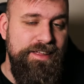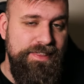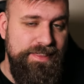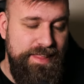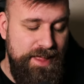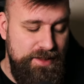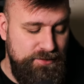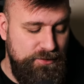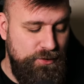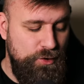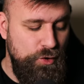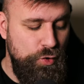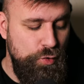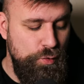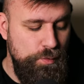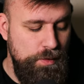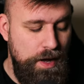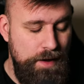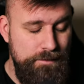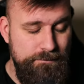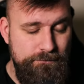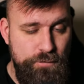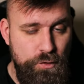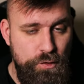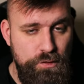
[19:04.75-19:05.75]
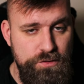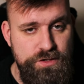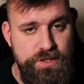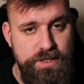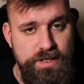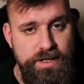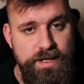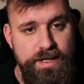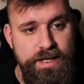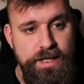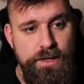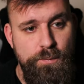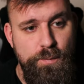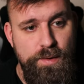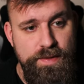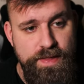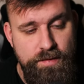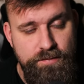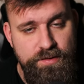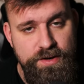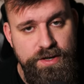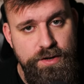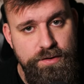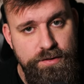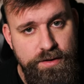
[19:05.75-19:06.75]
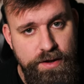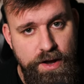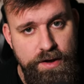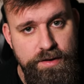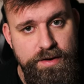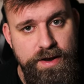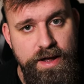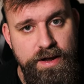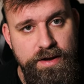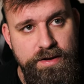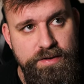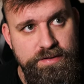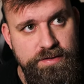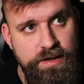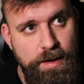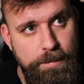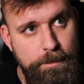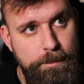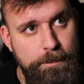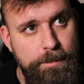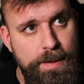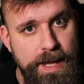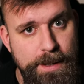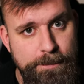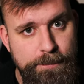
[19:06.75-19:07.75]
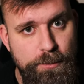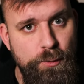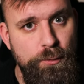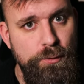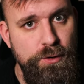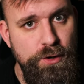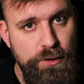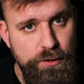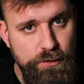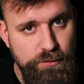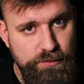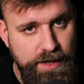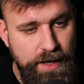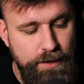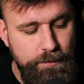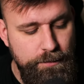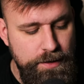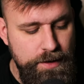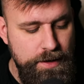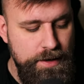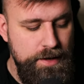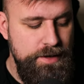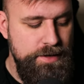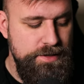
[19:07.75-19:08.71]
That's cool. Unfortunately, with every new codex, some people lose out.